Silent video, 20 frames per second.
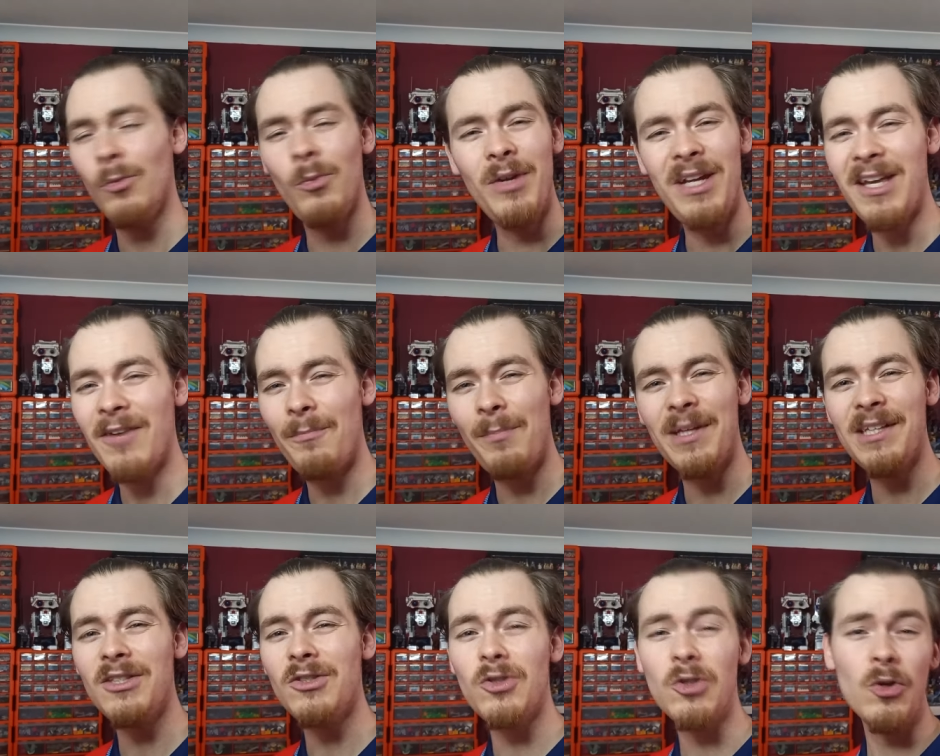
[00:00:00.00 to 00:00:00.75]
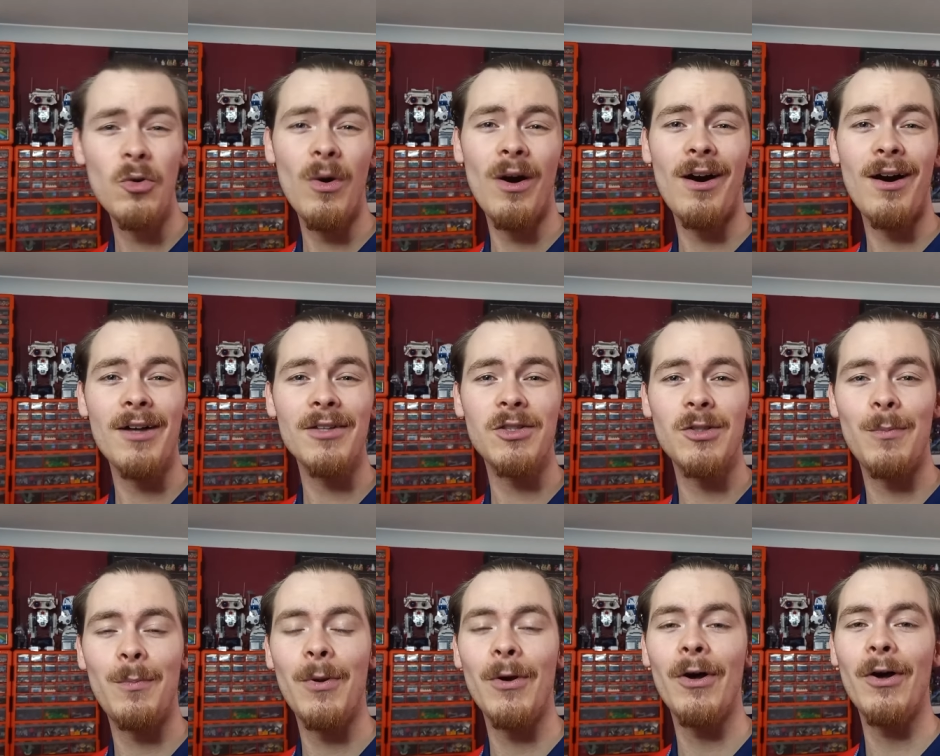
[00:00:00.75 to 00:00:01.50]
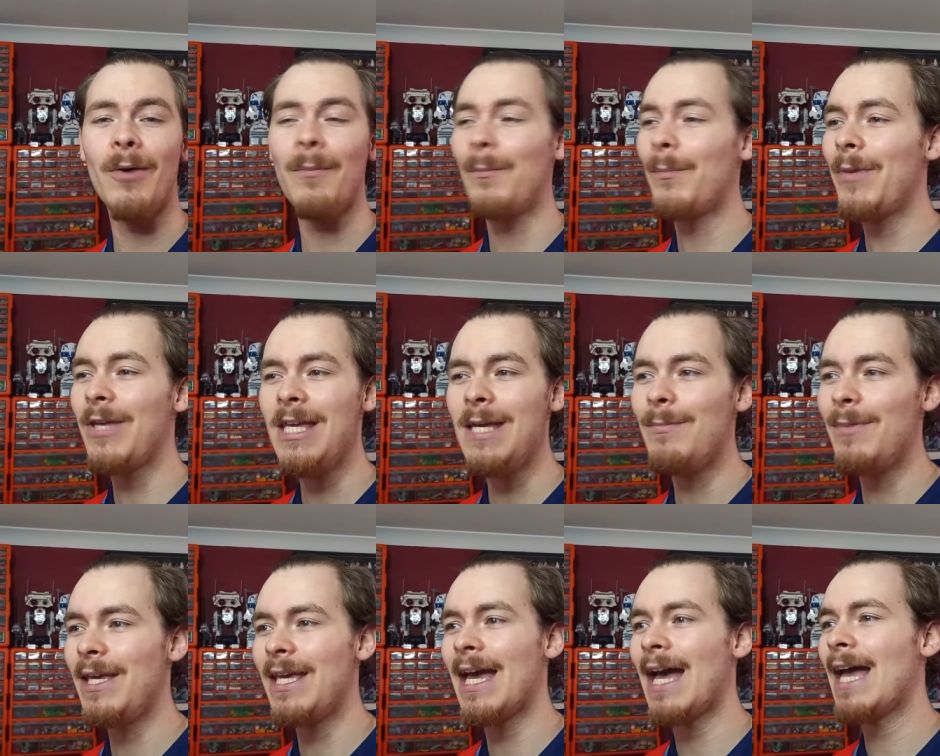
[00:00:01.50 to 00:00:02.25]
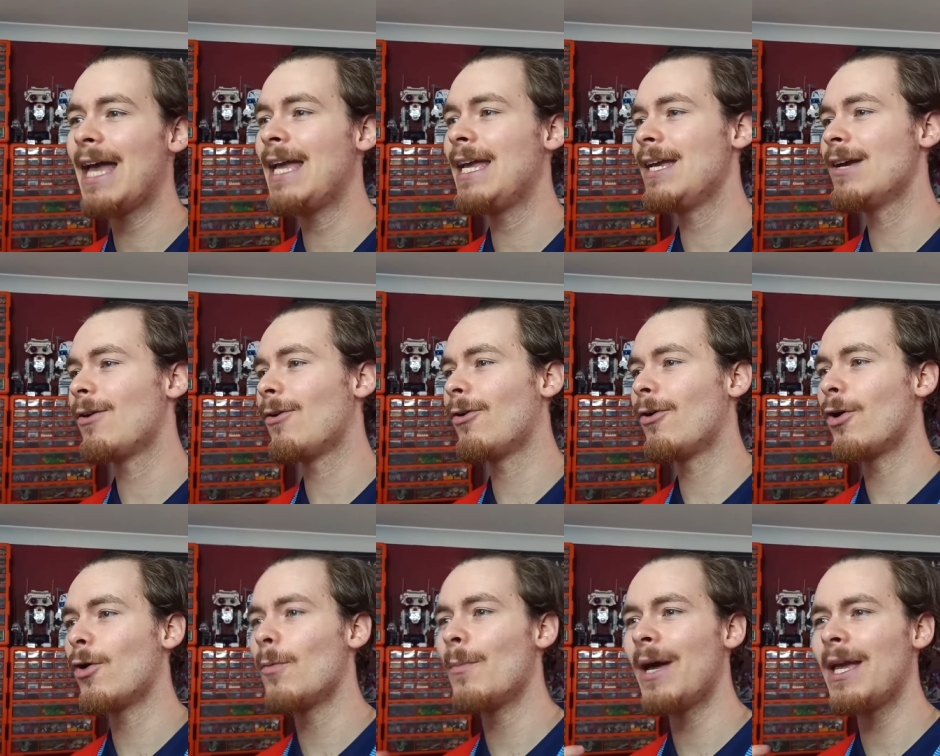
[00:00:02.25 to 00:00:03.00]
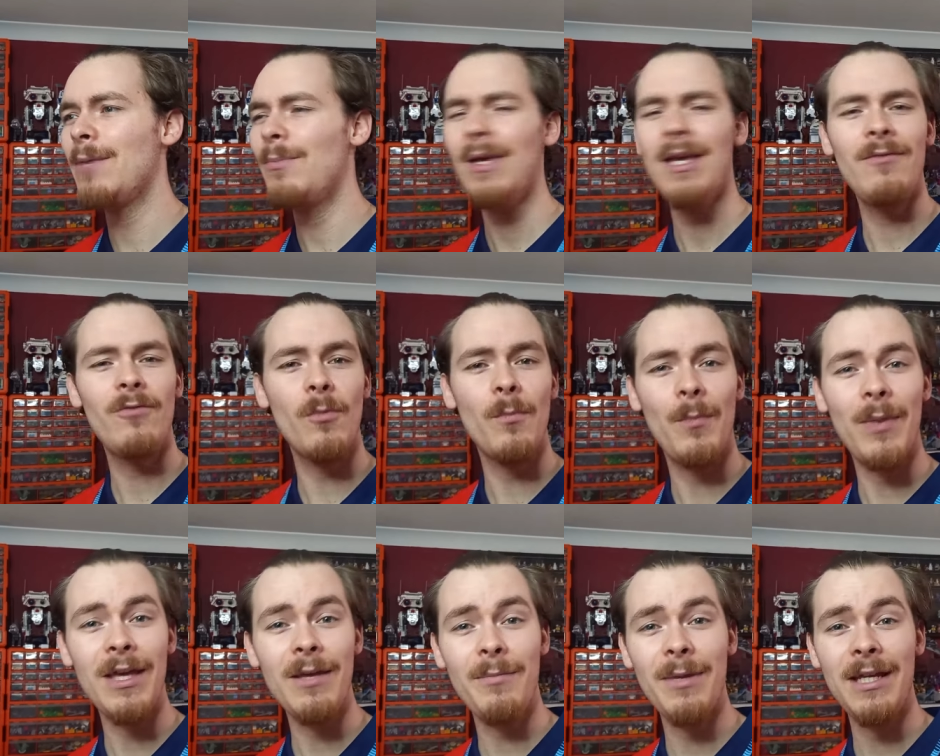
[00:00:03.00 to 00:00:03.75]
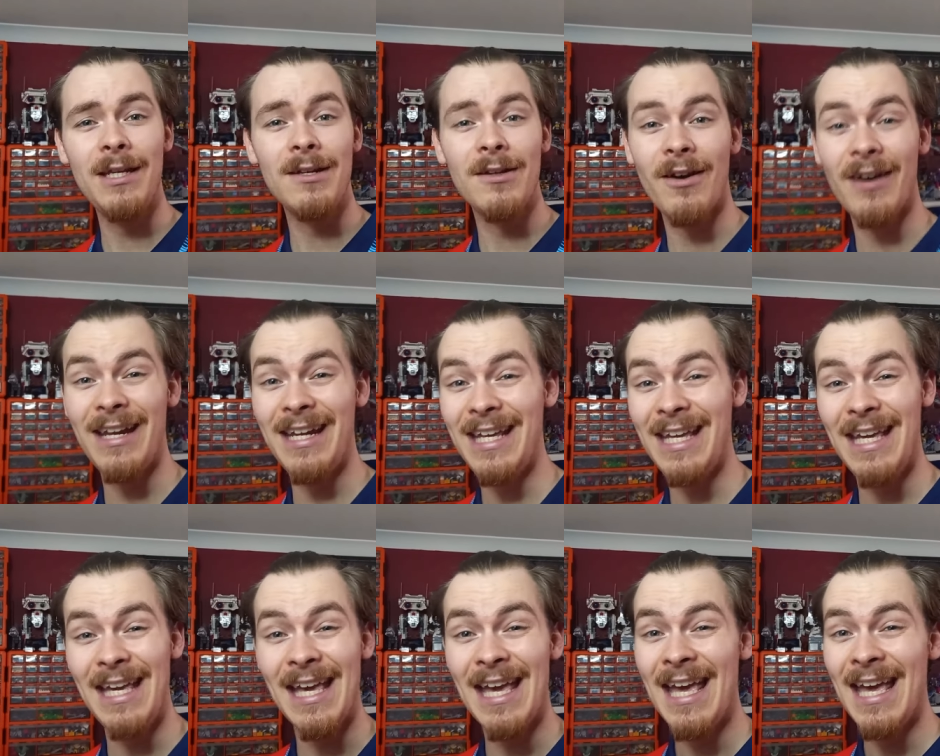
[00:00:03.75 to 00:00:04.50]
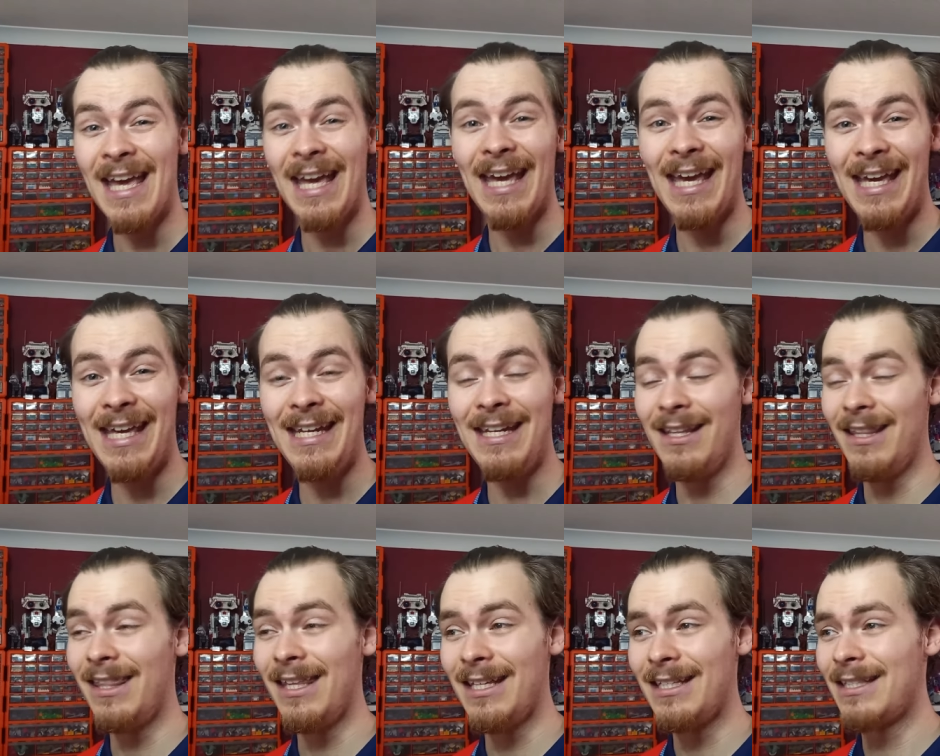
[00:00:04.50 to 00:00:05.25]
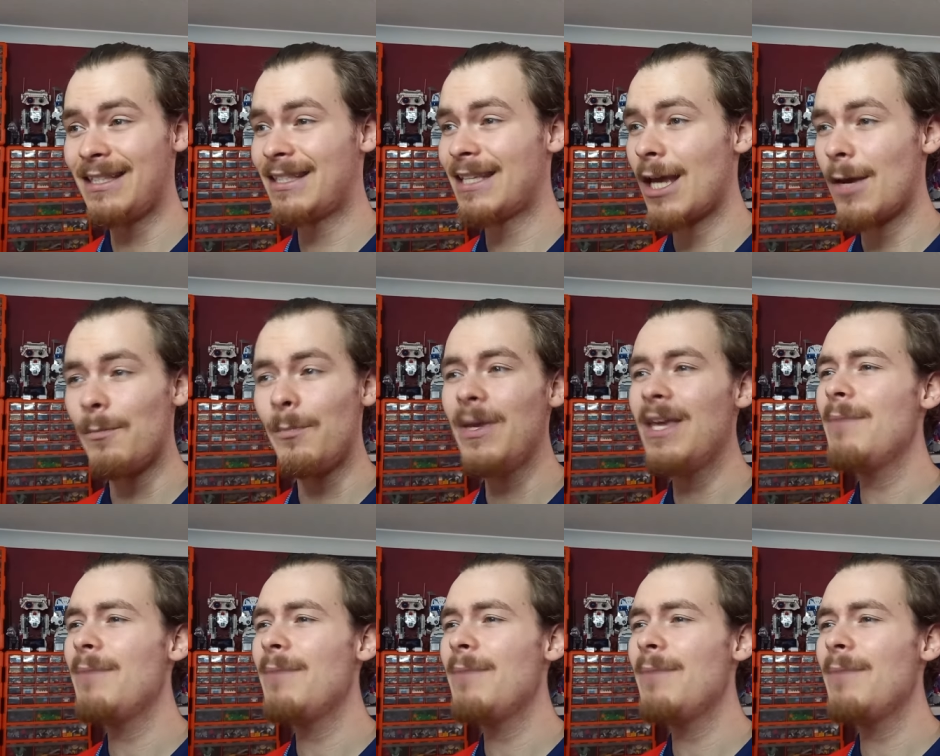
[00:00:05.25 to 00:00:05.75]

Would it have been too hard to put BB-8 or maybe even BB-9E in this set.